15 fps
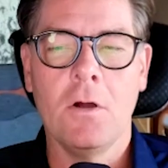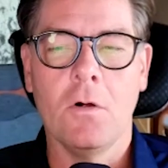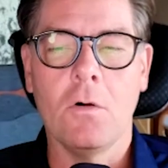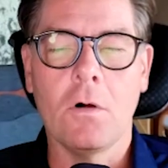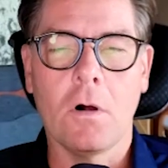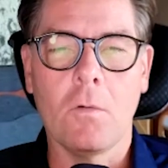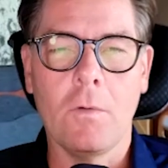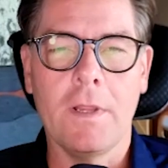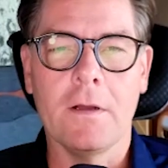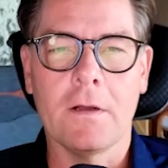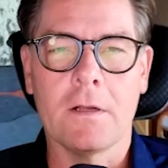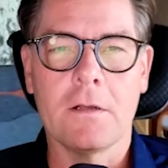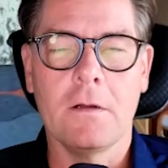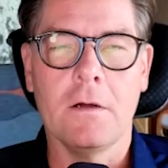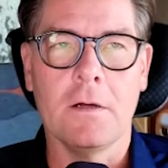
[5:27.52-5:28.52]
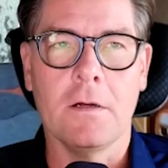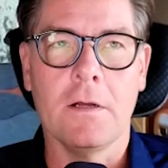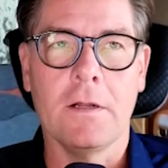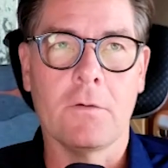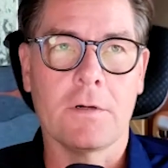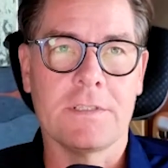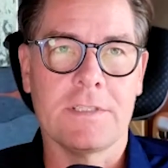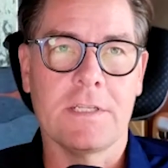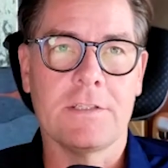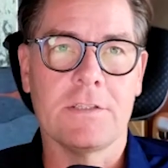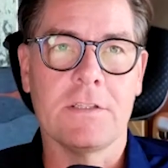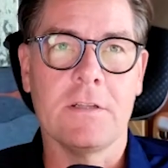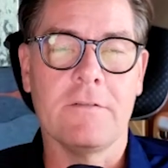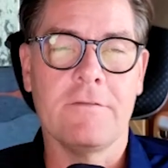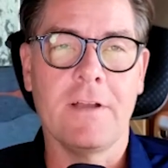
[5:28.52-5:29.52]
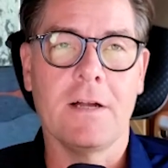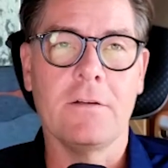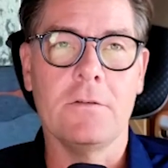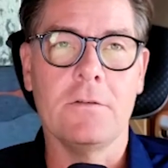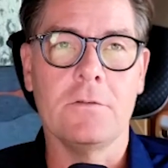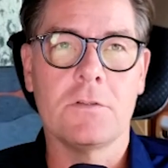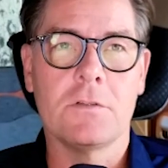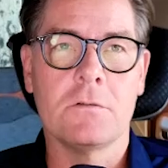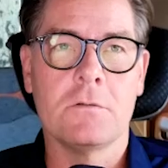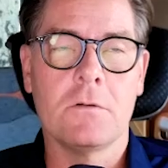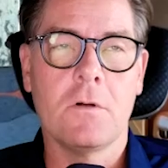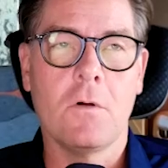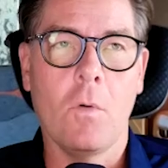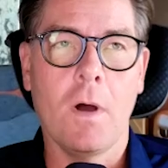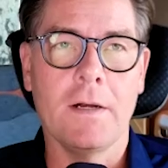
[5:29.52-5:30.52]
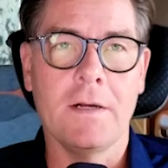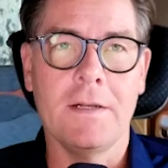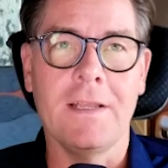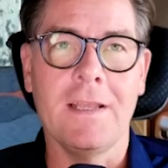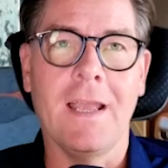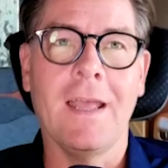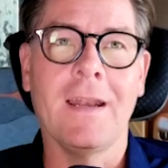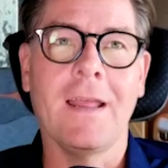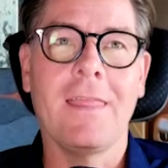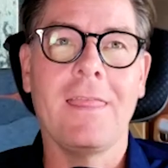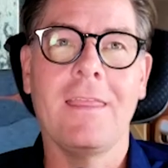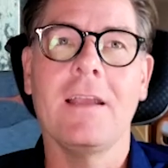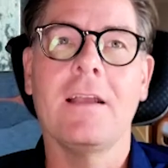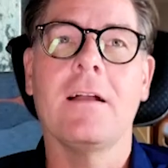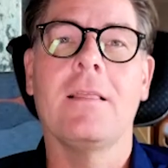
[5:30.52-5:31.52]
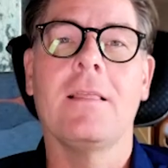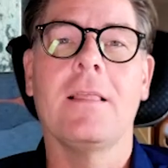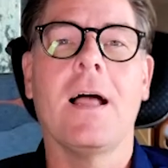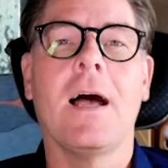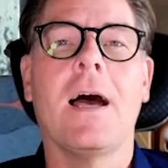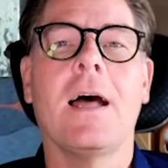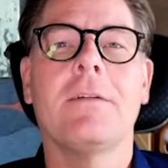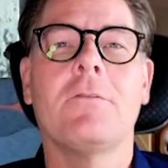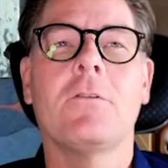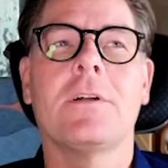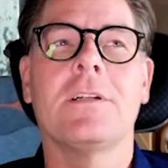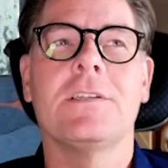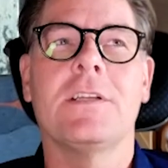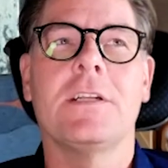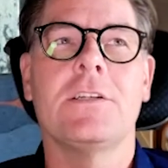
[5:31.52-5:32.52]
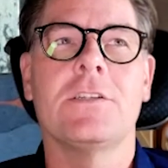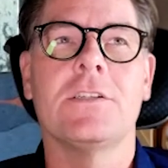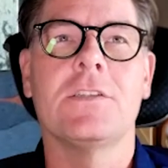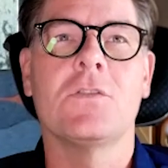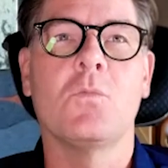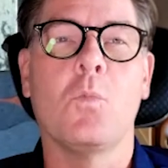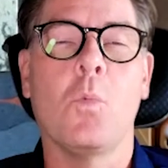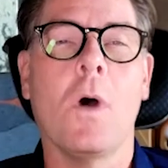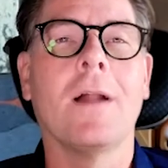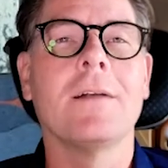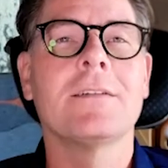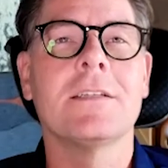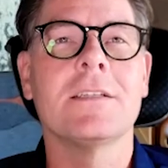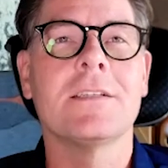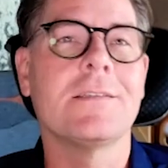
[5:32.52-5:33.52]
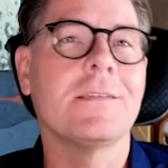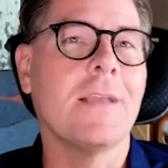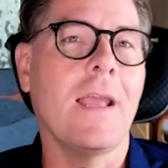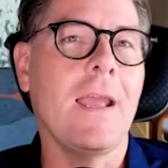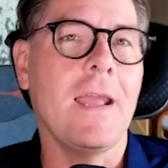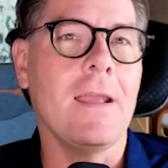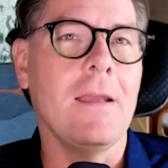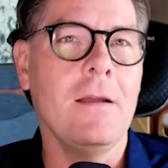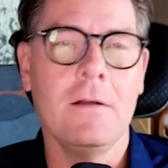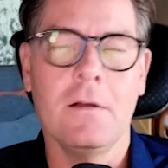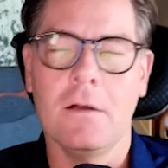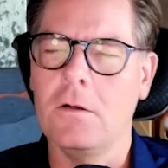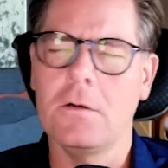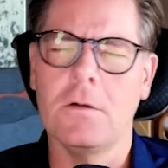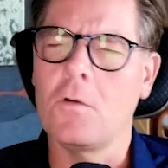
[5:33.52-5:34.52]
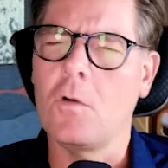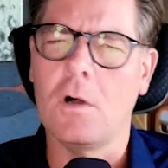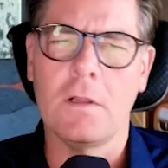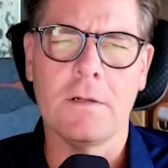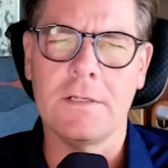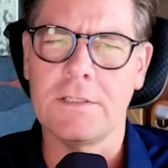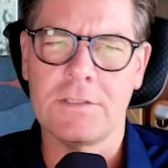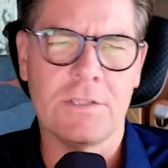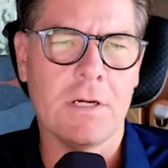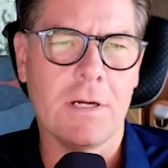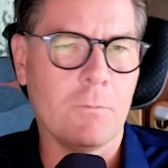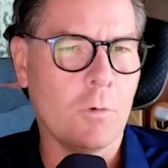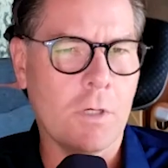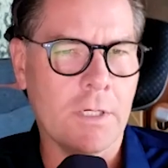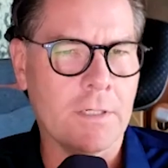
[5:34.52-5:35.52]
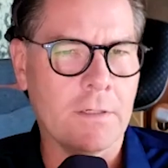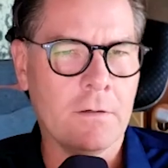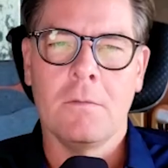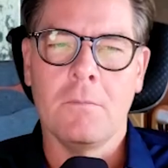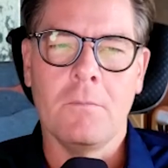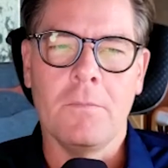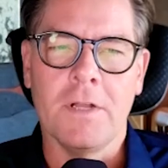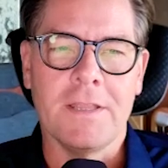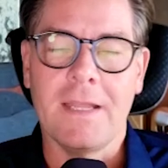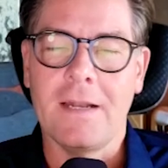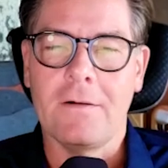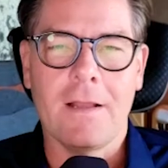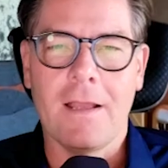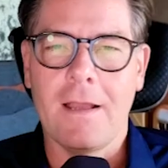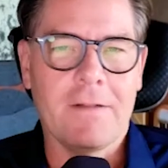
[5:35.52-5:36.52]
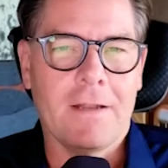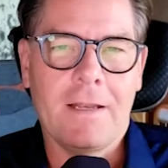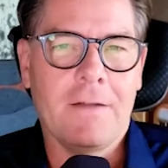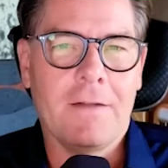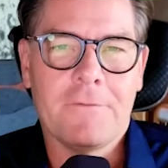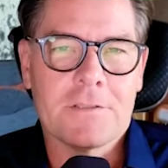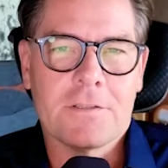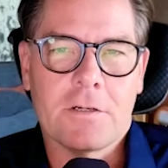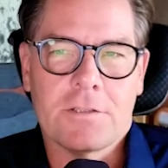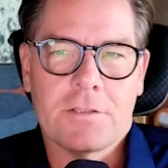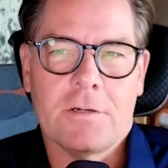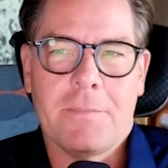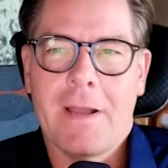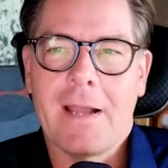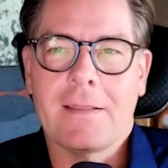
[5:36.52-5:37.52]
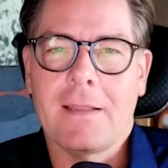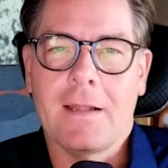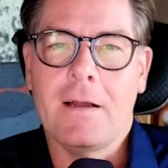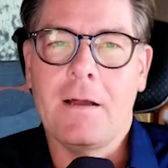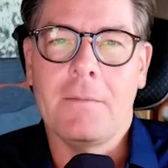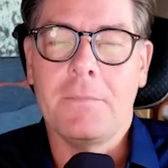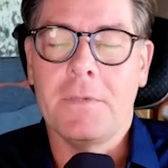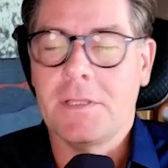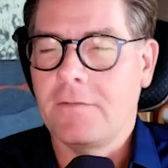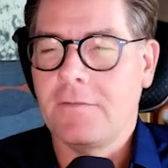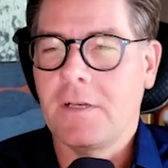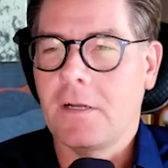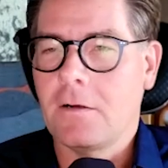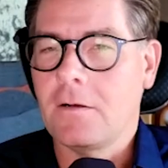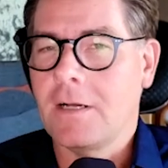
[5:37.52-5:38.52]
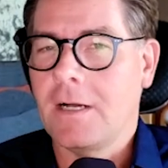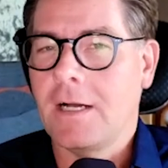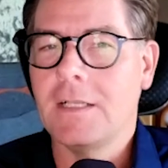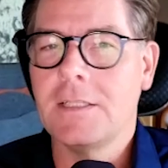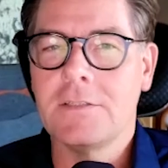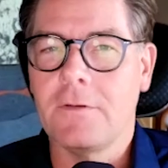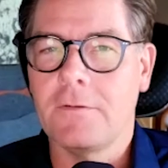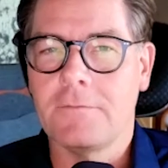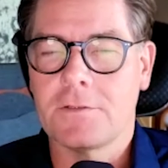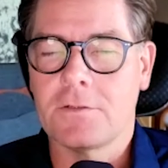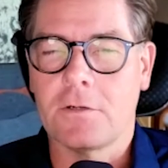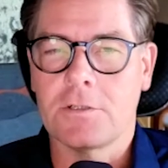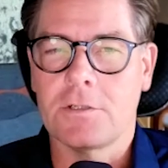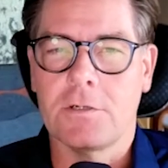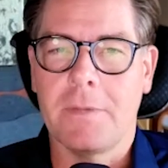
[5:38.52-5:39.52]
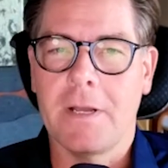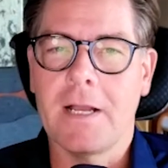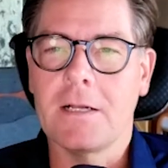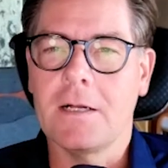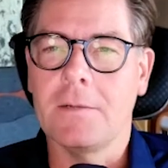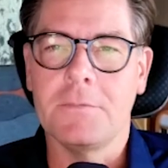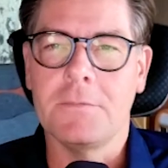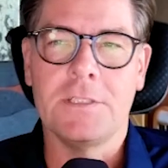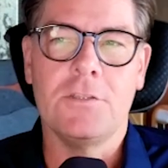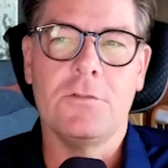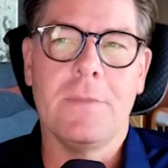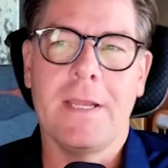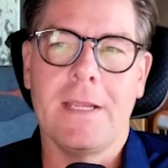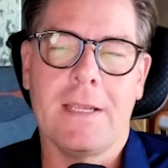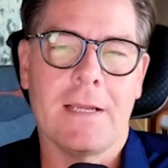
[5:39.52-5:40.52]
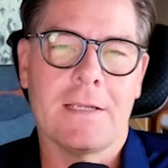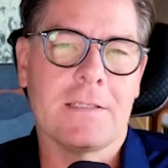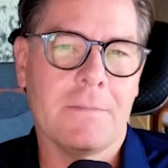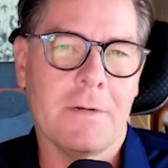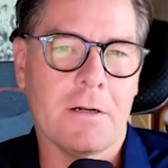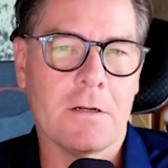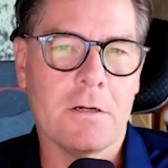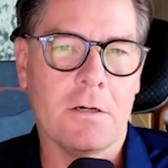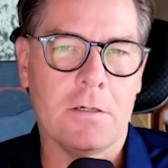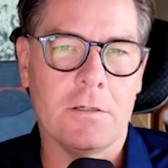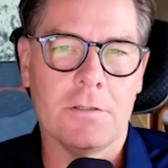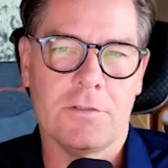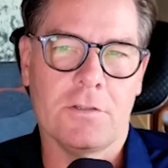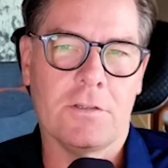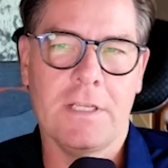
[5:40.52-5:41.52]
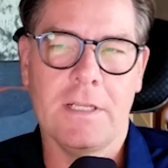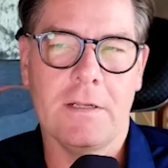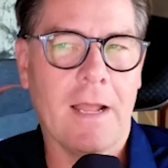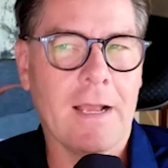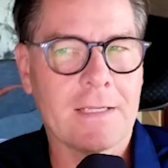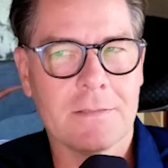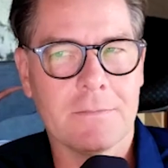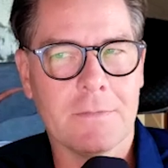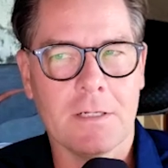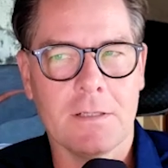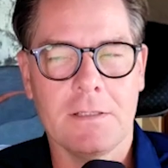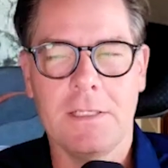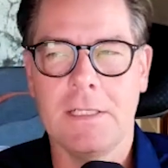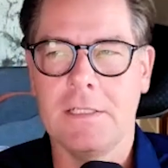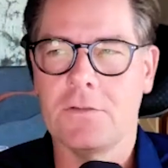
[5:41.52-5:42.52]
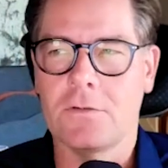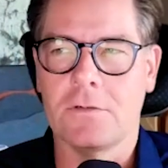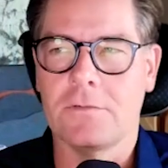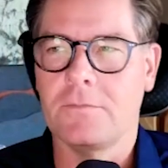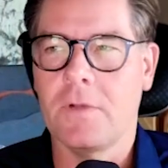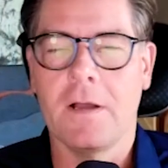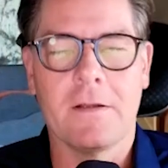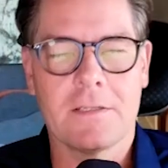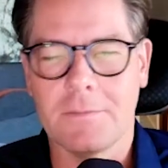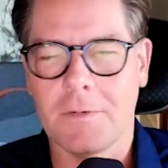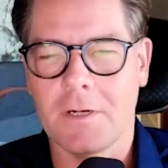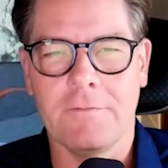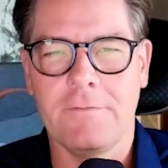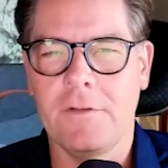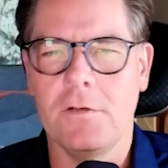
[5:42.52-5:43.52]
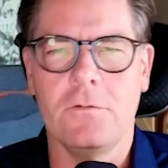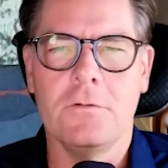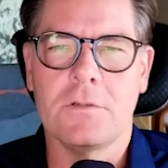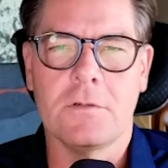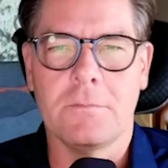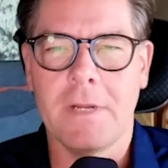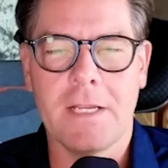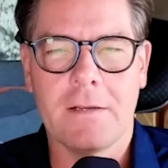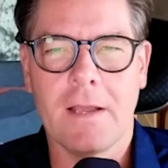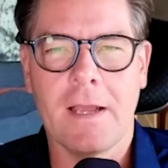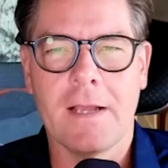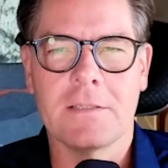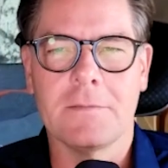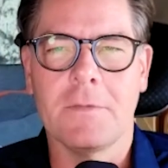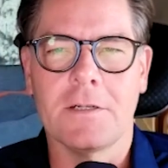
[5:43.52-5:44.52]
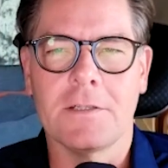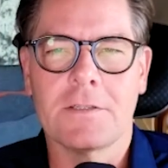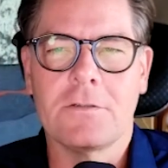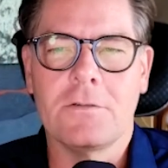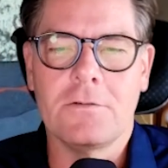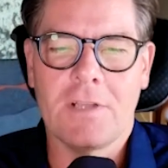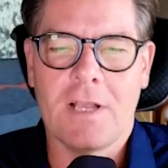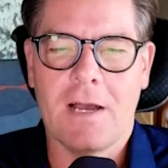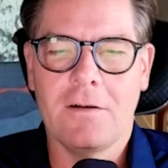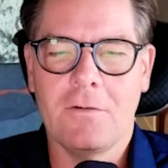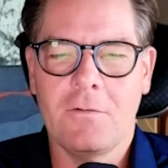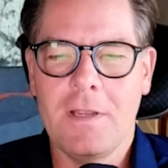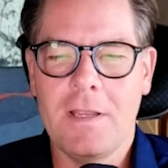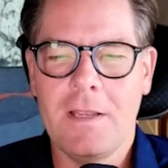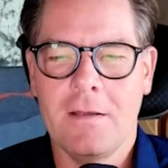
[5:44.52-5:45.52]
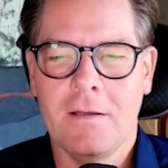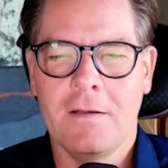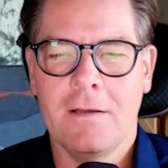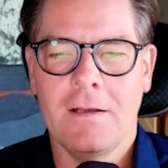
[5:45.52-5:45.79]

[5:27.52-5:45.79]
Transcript: or are we an organization that values quantity? And I think a lot of organizations want to say, oh no, quality is job one, but they don't have any infrastructure to back that up, but they've got all kinds of infrastructure to back up. Did you make X amount of calls, or get X amount of leads, or X amount of views, or make X amount of screws? How do we,